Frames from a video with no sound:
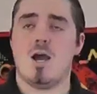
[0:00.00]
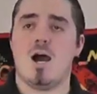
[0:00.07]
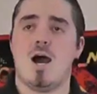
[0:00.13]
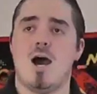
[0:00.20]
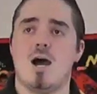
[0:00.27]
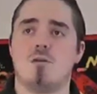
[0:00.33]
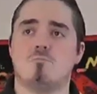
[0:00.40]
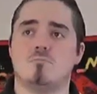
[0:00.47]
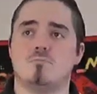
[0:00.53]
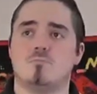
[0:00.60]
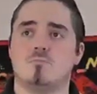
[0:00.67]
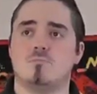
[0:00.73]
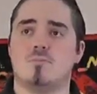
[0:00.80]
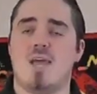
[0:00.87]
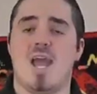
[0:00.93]
Um,
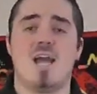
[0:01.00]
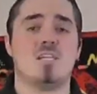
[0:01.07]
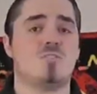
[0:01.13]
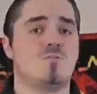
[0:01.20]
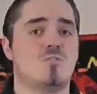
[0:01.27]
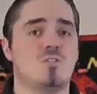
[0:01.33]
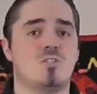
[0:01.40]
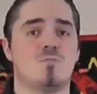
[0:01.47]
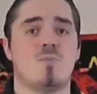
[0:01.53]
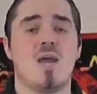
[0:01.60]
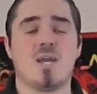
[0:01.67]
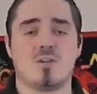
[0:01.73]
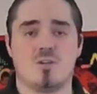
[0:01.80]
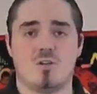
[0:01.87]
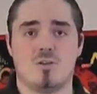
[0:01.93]
as for the
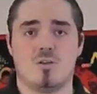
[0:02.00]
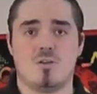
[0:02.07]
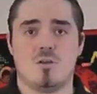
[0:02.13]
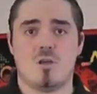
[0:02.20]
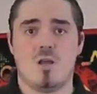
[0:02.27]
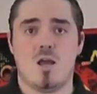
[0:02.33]
Spectre,